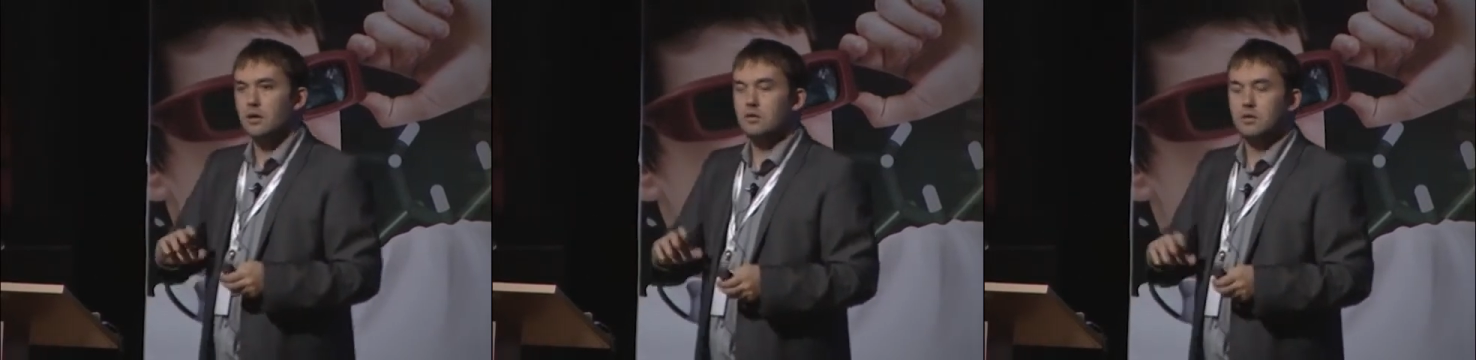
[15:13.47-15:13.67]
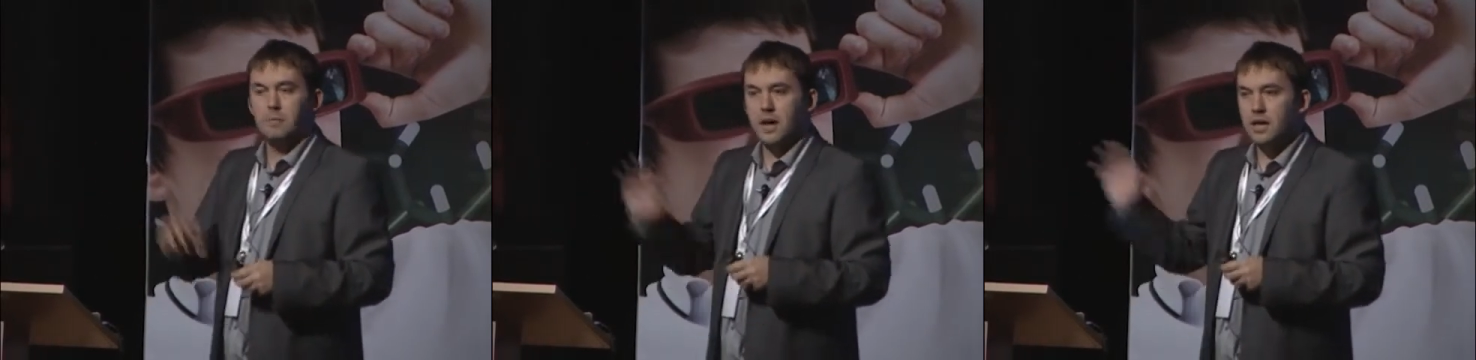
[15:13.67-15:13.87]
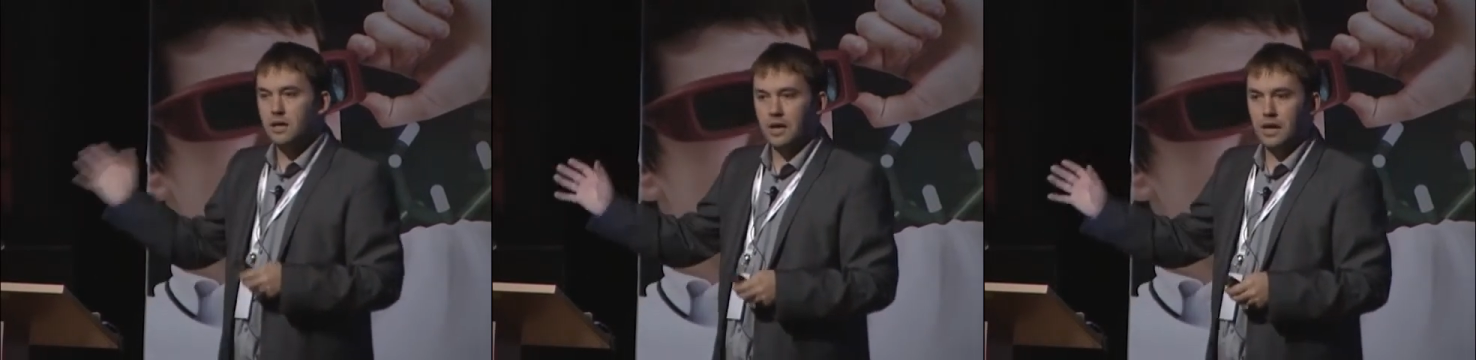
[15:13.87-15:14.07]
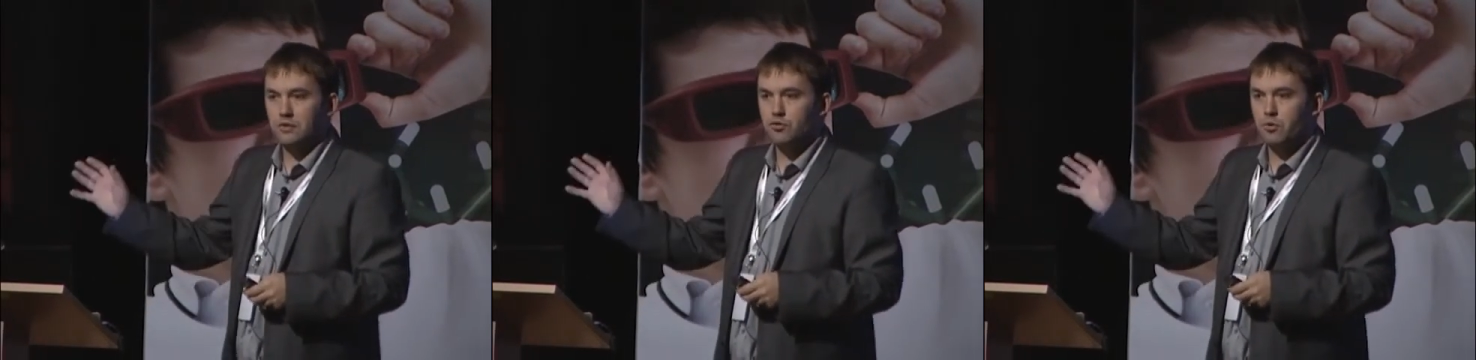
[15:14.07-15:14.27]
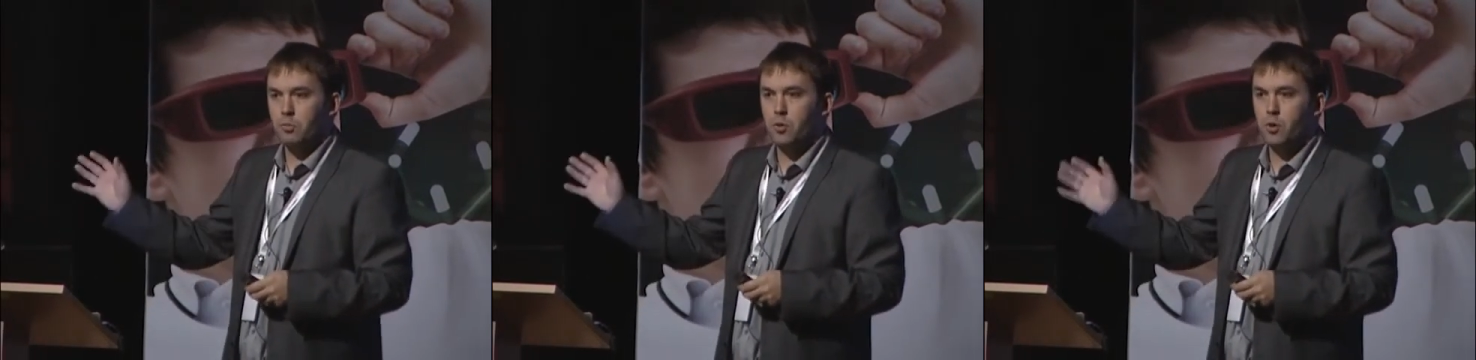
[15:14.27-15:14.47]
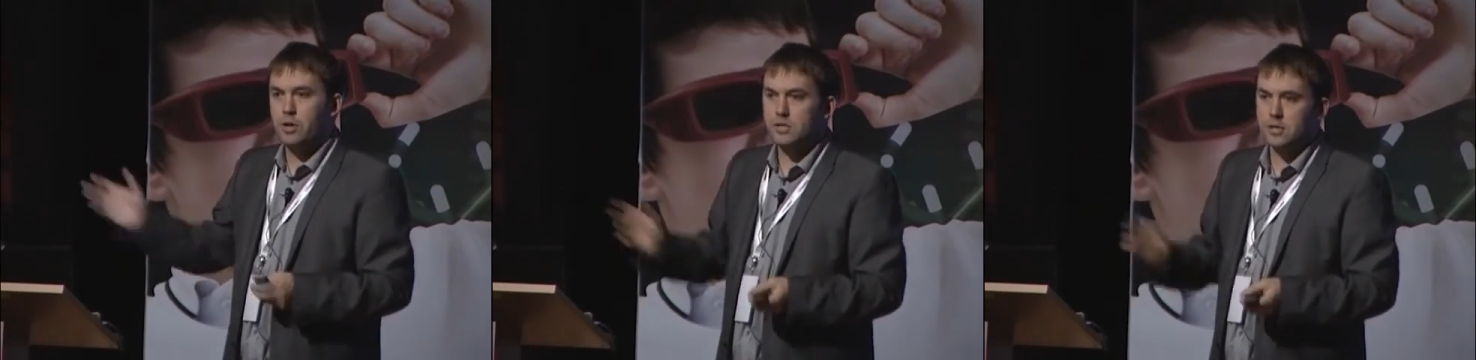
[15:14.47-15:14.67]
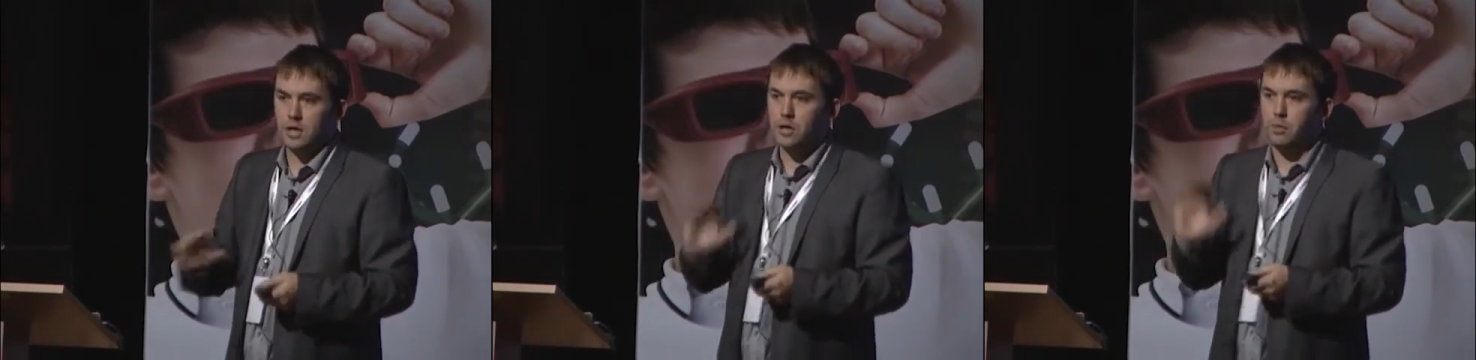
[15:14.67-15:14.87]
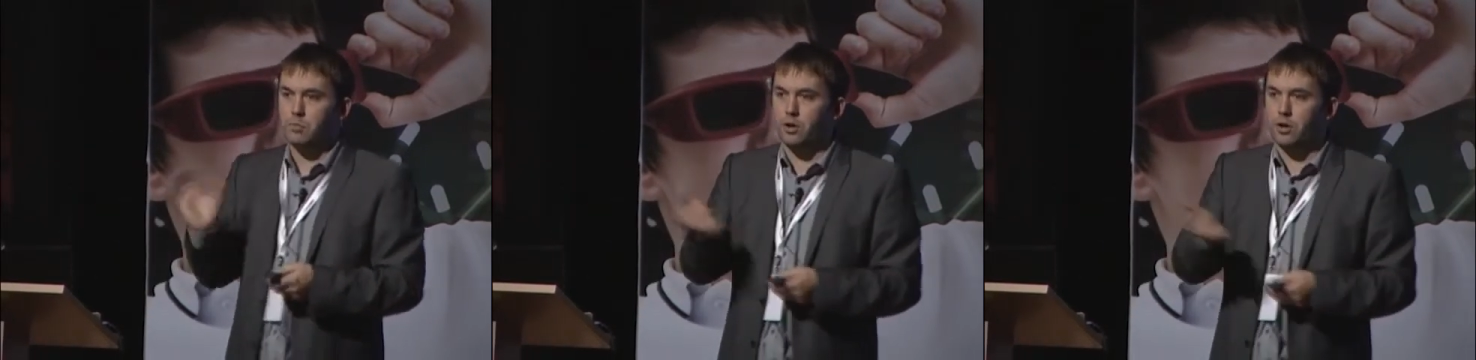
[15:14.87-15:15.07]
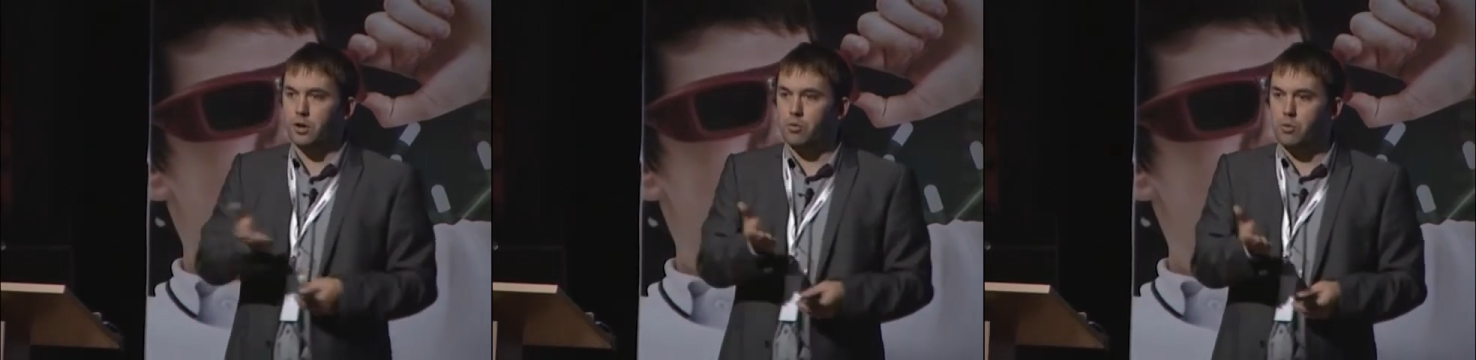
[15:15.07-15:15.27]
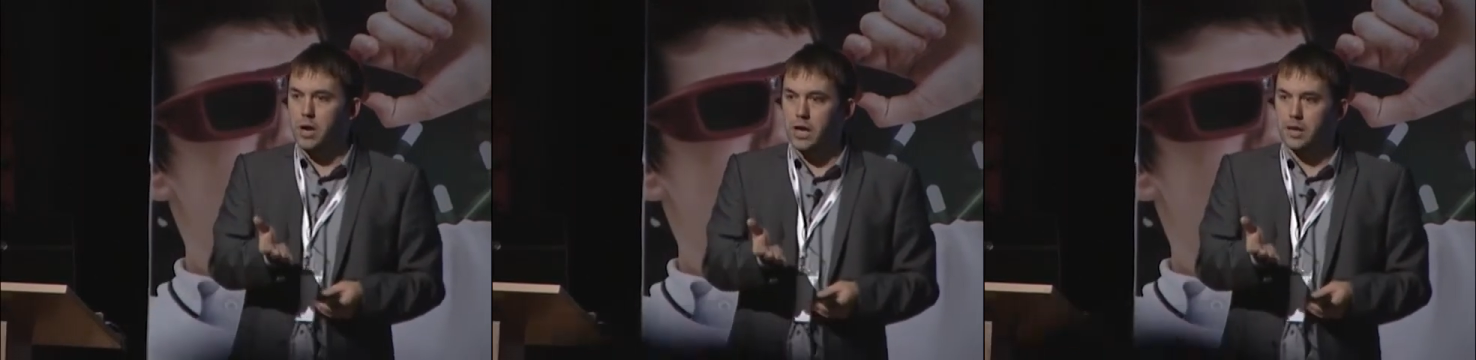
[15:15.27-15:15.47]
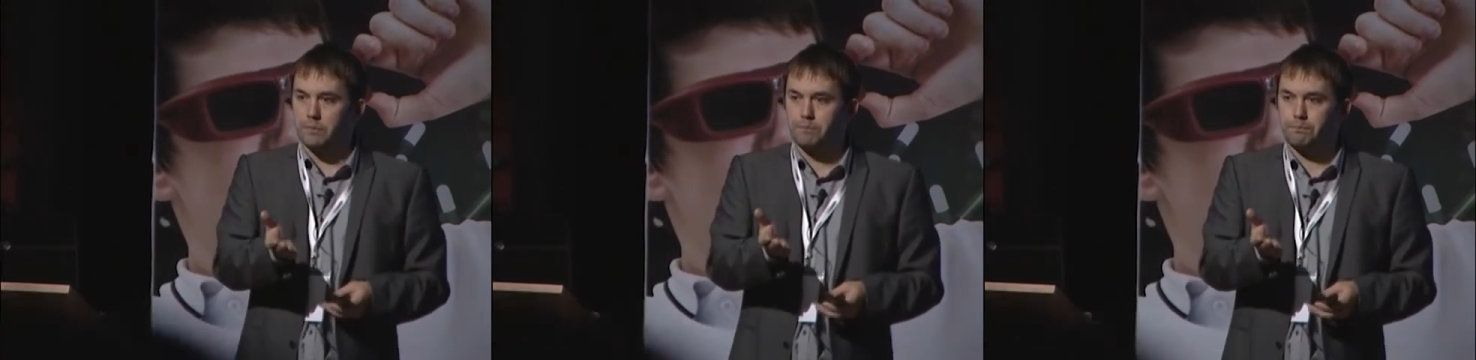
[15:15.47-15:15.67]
to make an extra point and you put it away?